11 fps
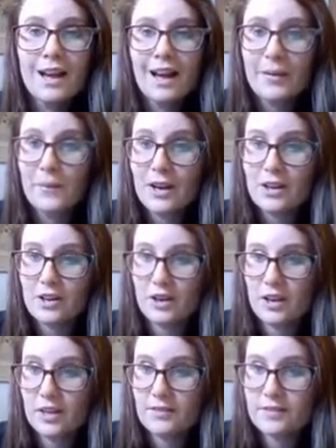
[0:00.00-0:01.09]
I wonder
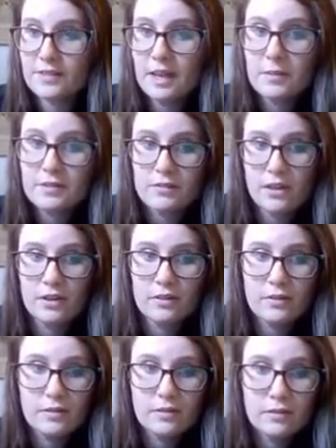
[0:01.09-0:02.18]
if some of
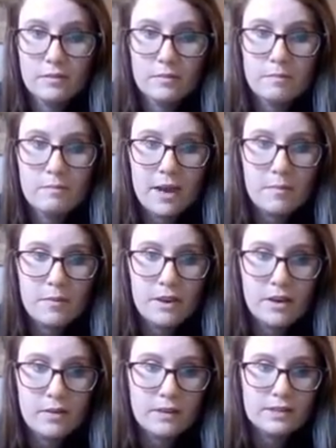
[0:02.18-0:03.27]
you might be
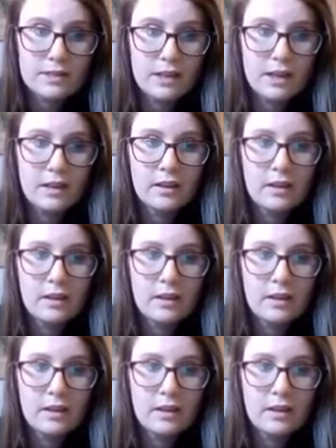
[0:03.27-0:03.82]
noticing